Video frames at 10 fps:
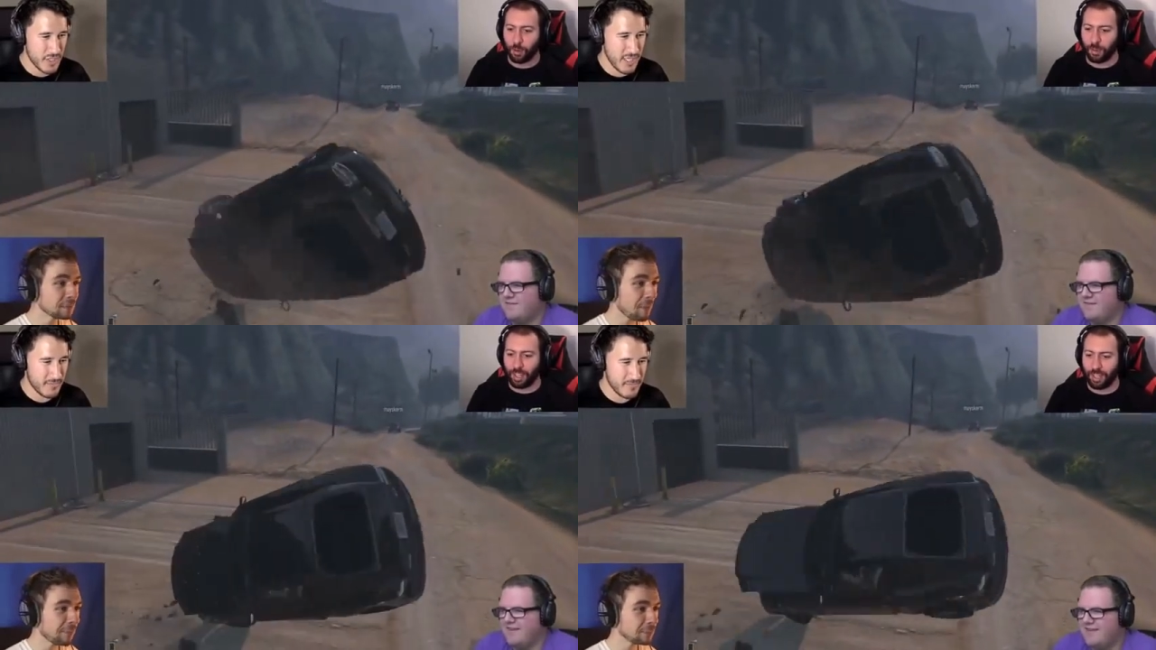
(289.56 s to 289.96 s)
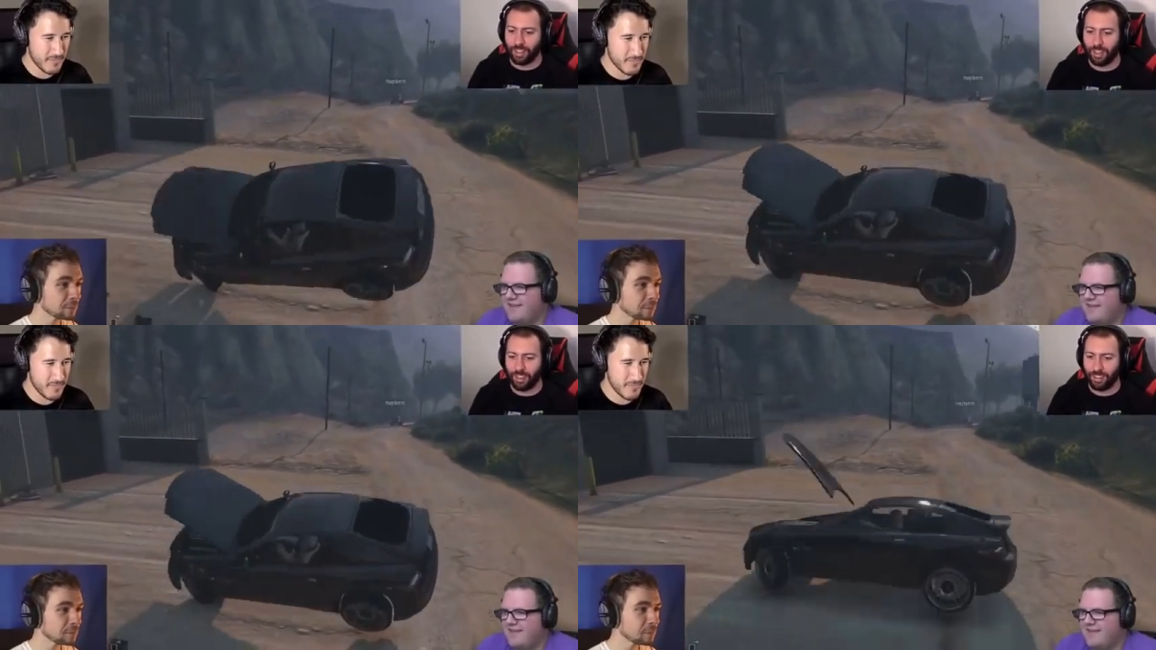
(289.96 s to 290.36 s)
Speaker 1: or
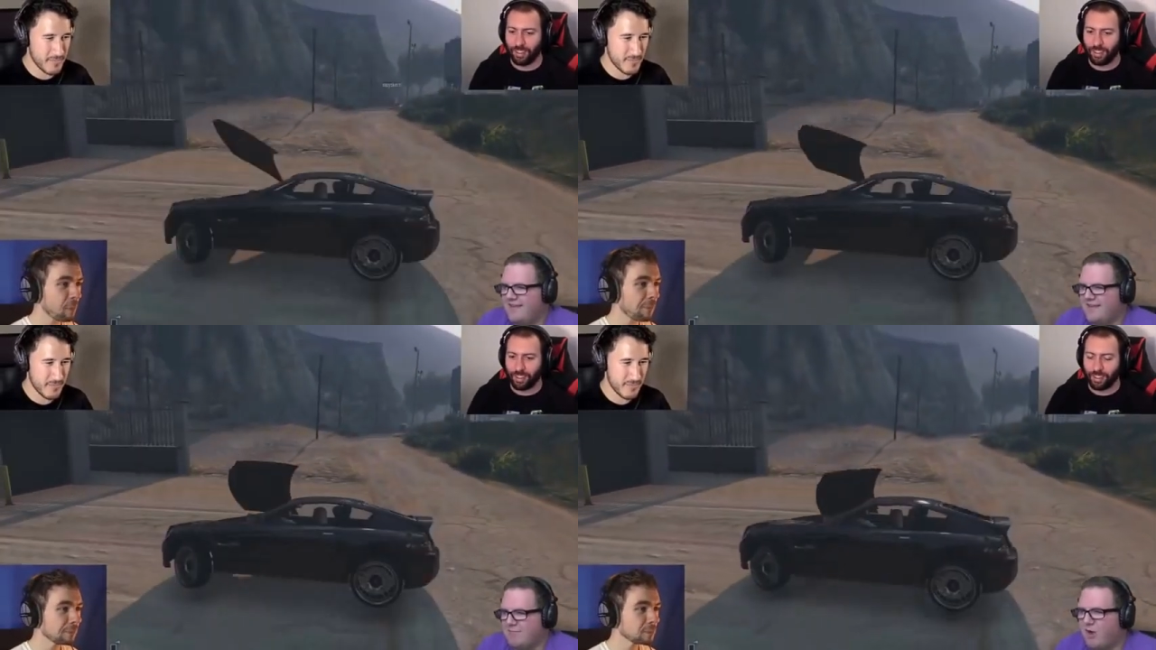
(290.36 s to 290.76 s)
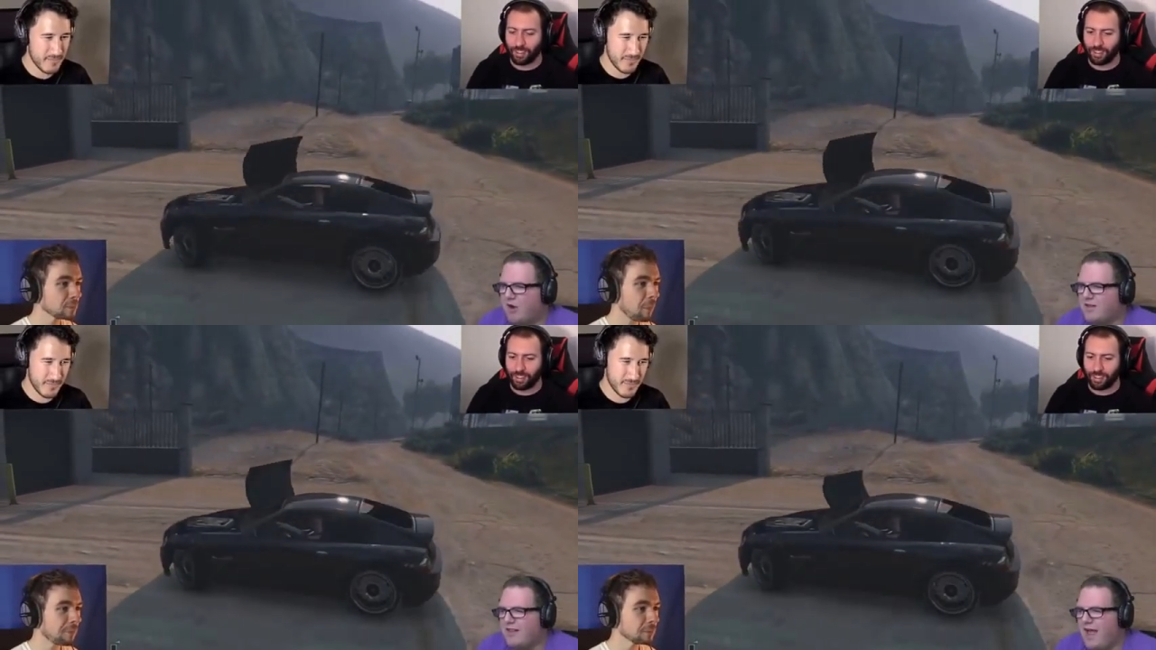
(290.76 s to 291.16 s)
me.
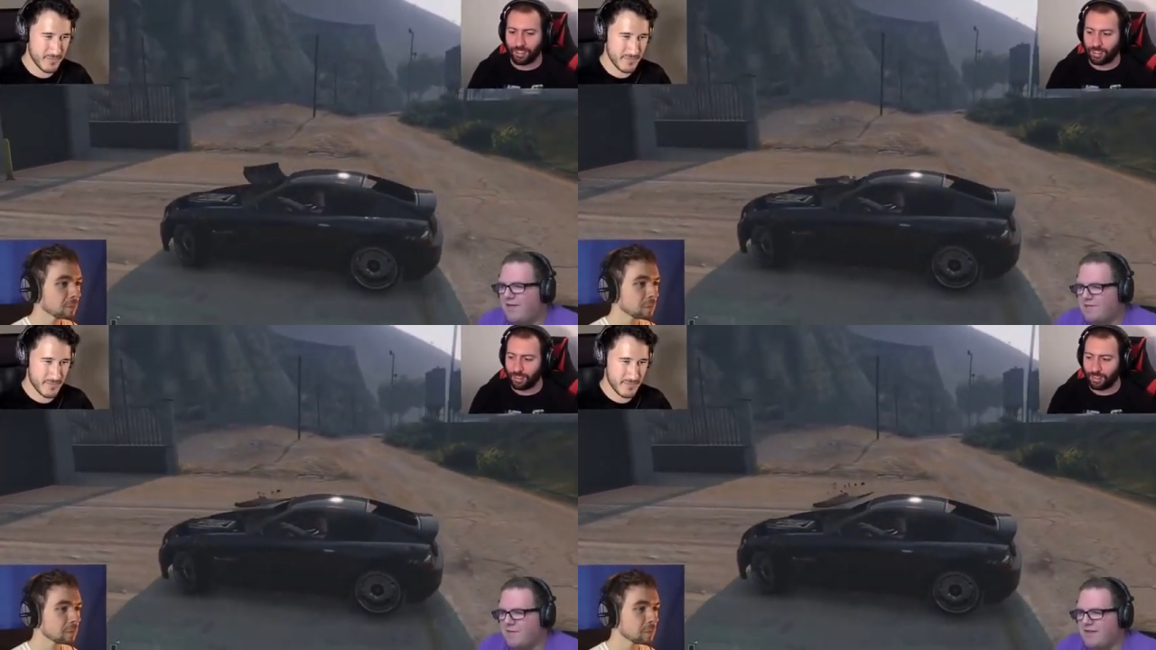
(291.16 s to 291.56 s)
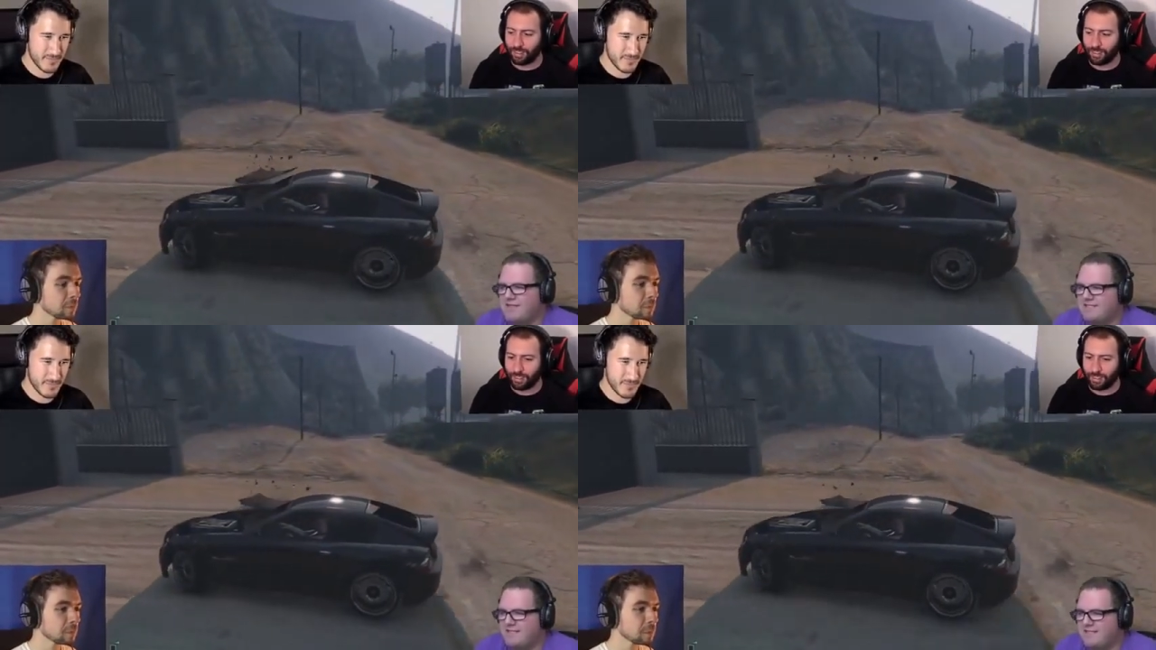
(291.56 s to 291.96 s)
Mark laughed
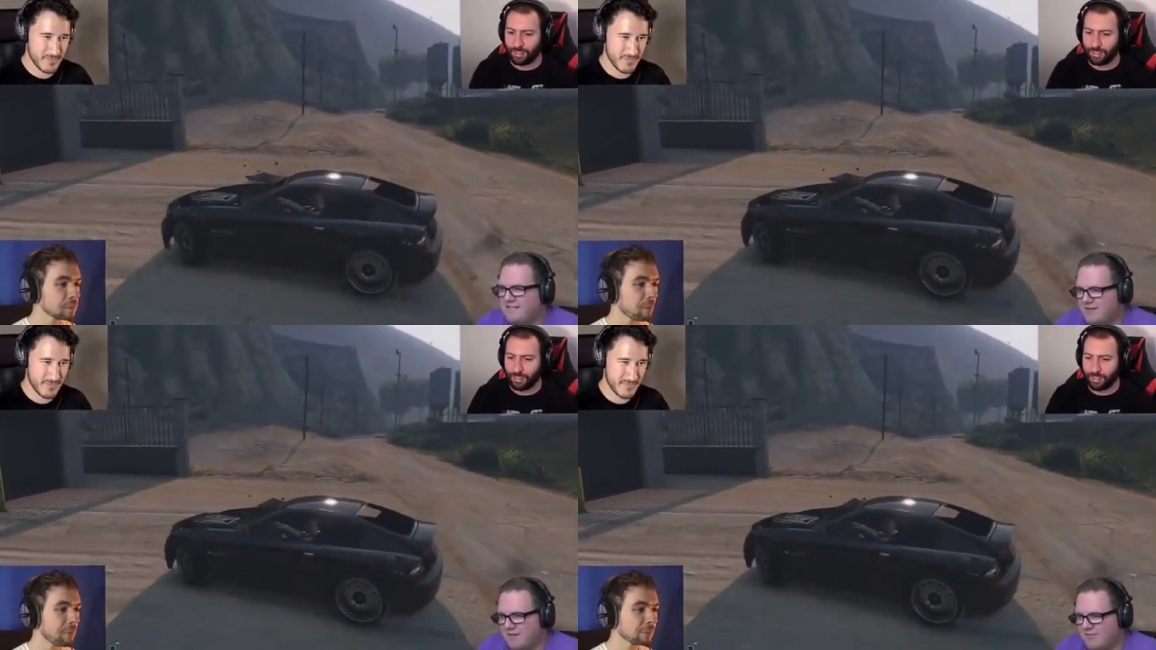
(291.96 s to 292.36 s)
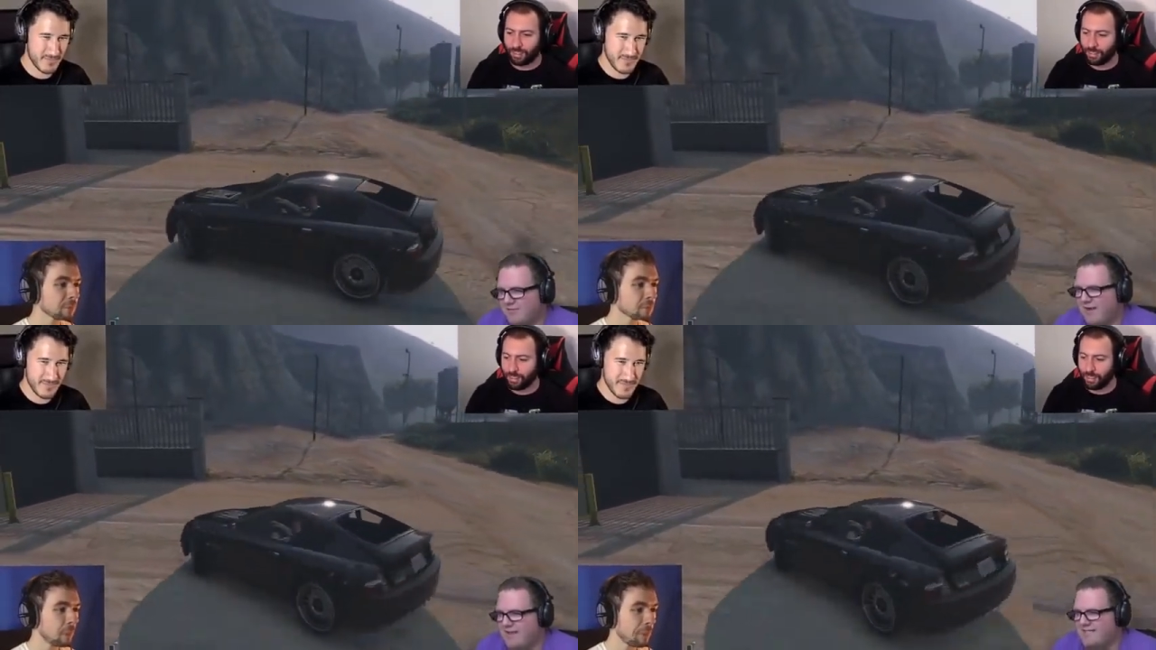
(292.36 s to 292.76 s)
really
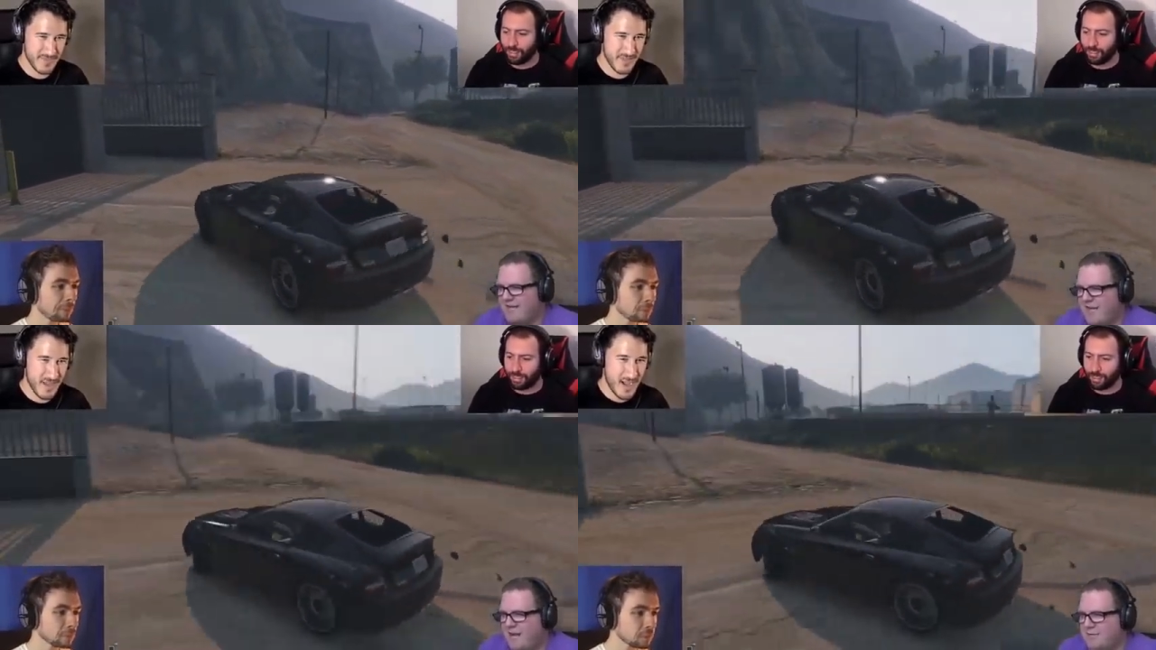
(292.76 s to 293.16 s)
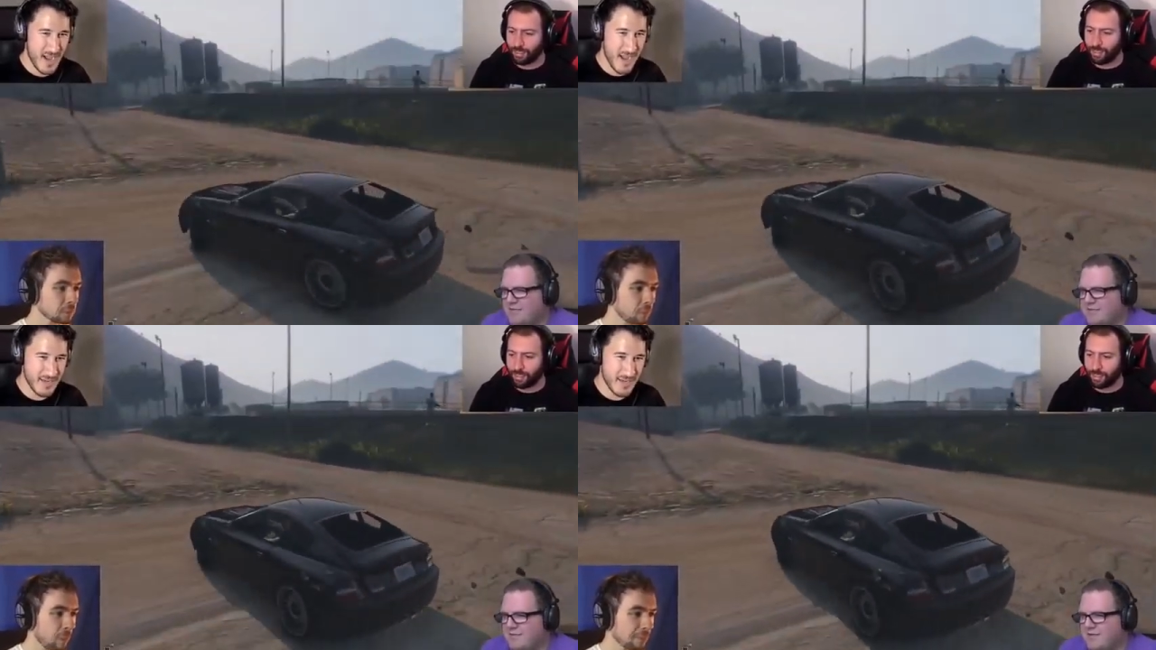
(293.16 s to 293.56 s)
sinister right as that happened.